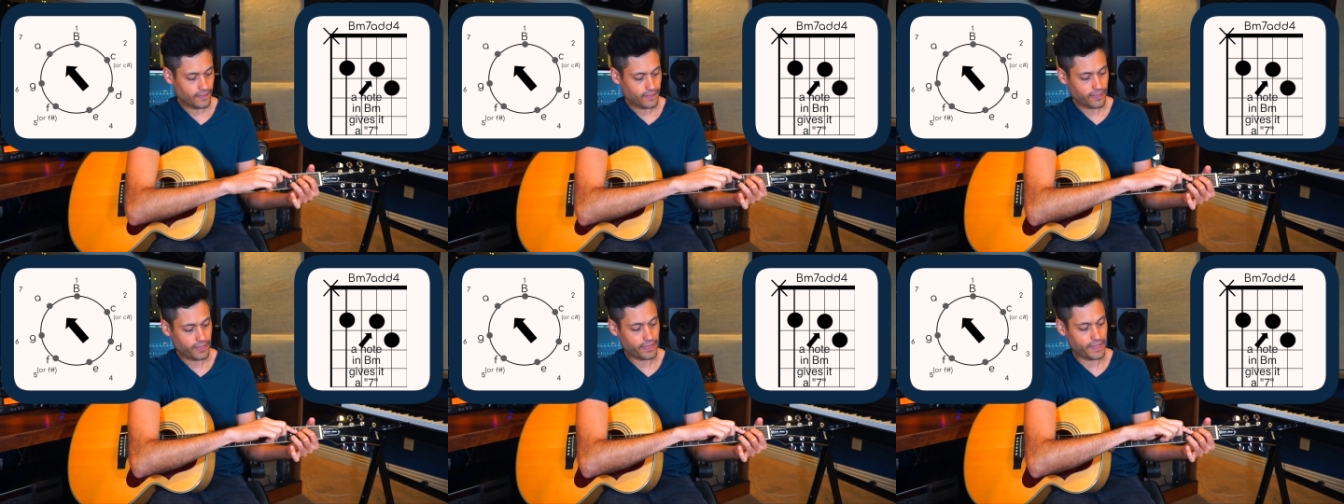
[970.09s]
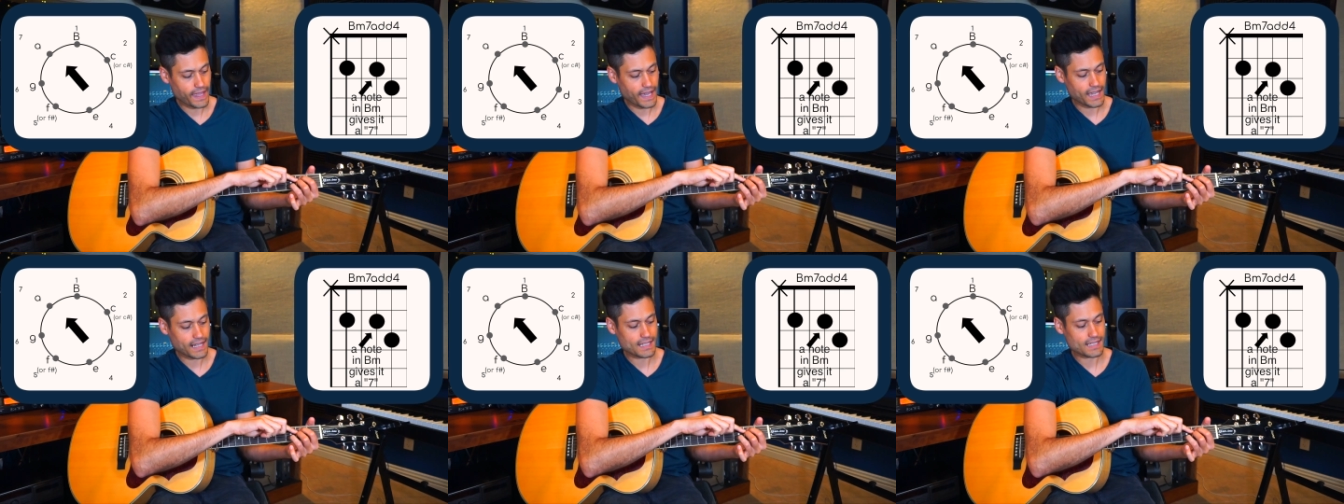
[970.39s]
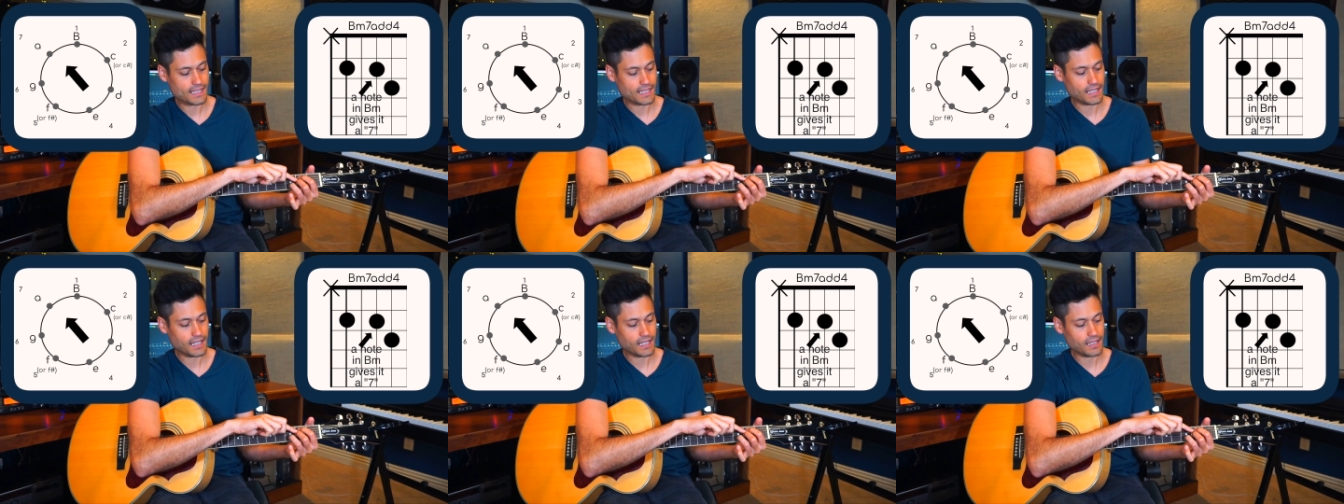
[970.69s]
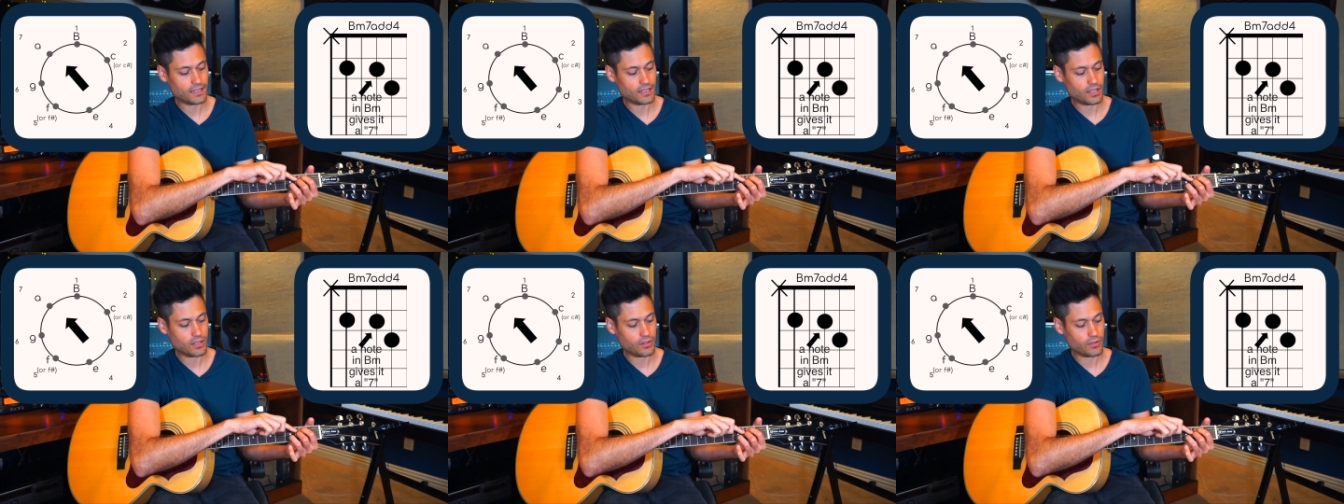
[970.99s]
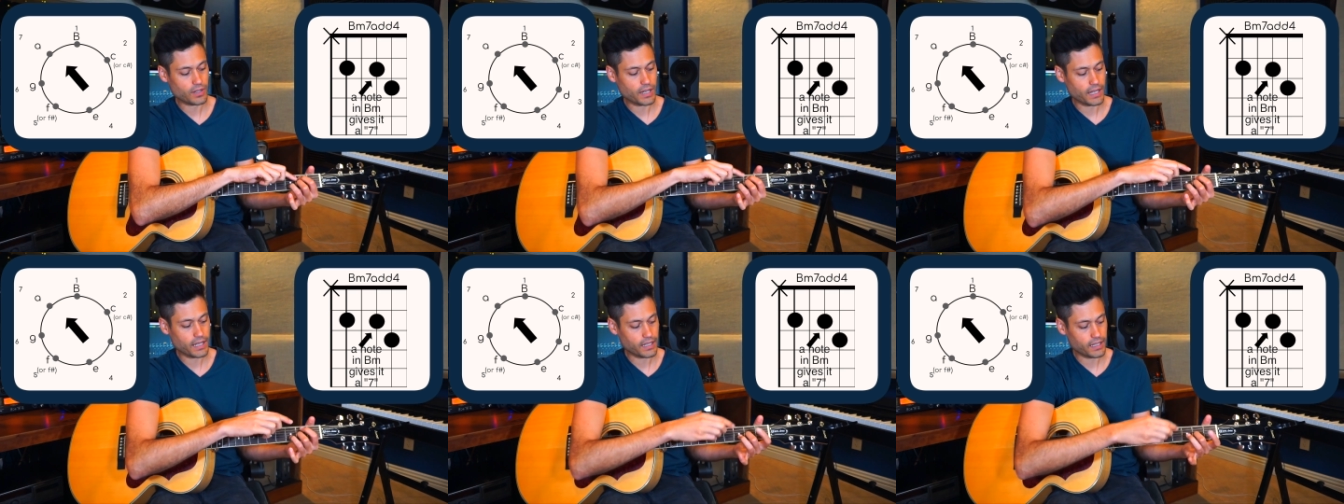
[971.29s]
That is an A note
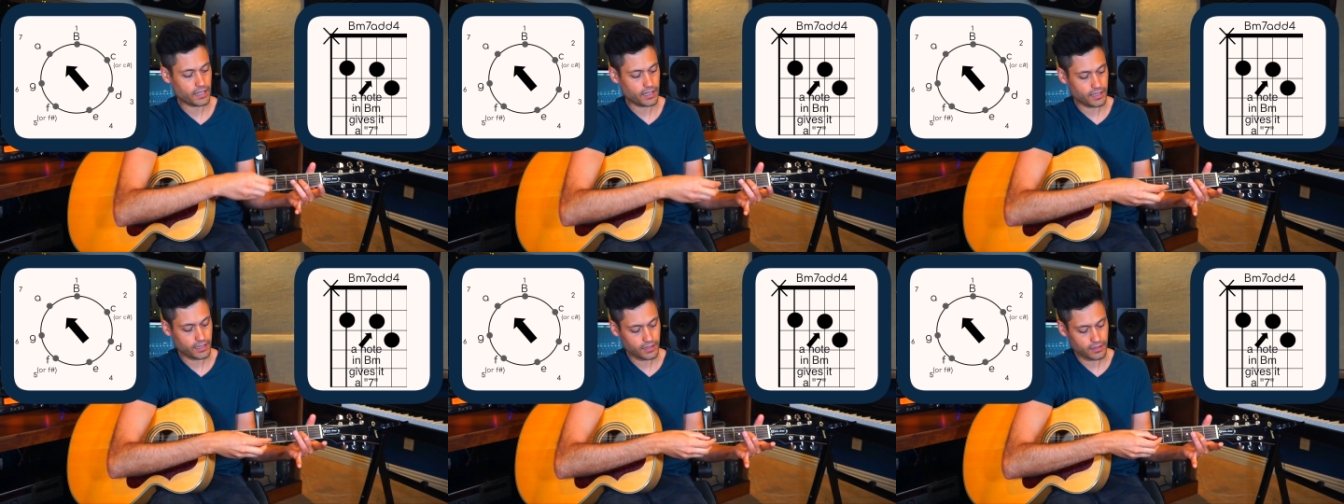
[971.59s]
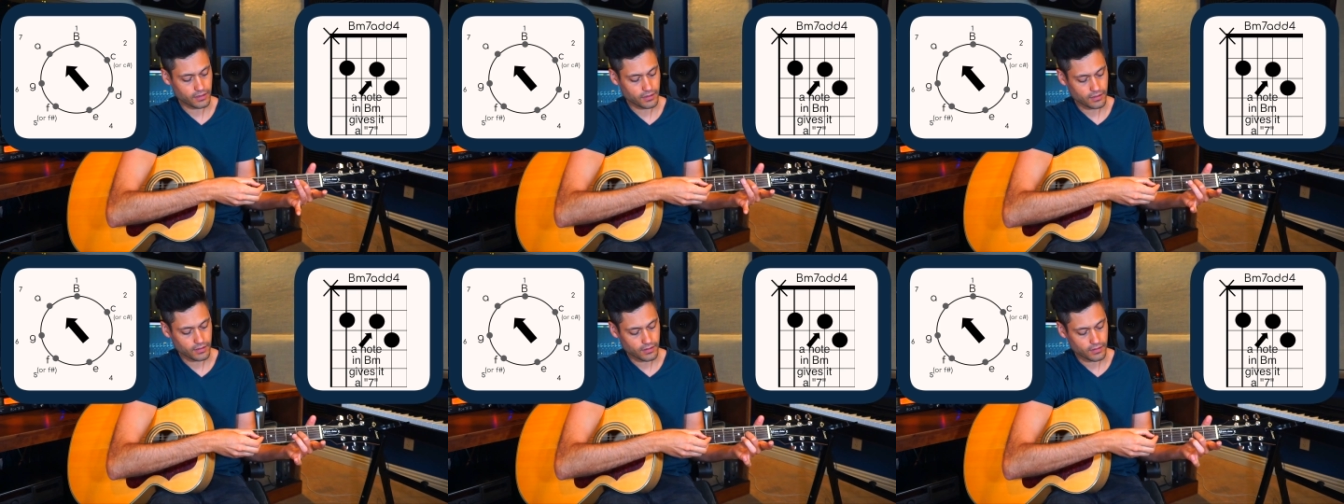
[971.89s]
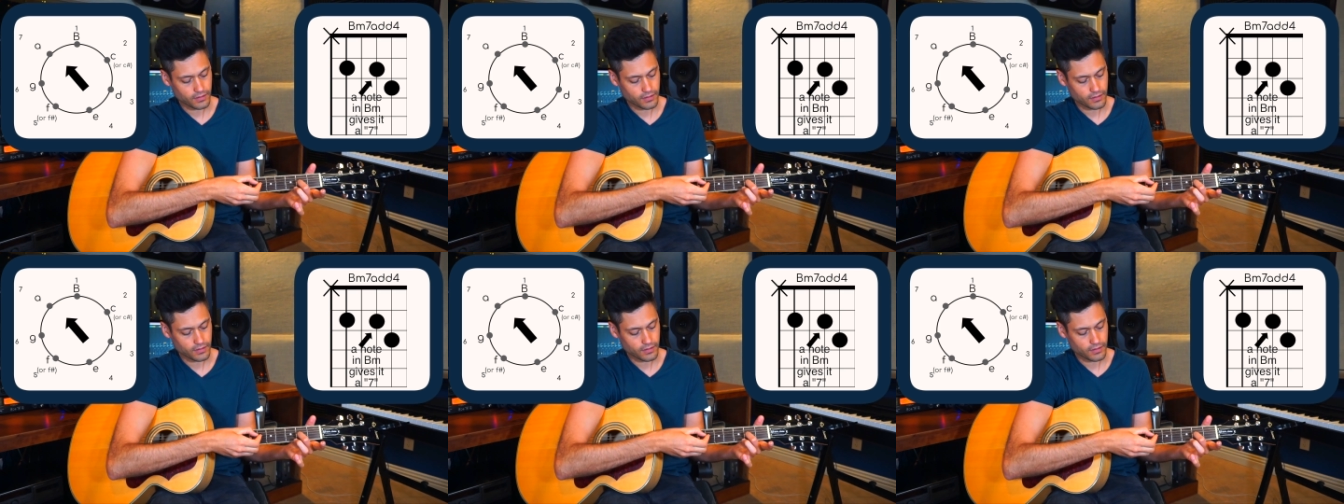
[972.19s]
right here.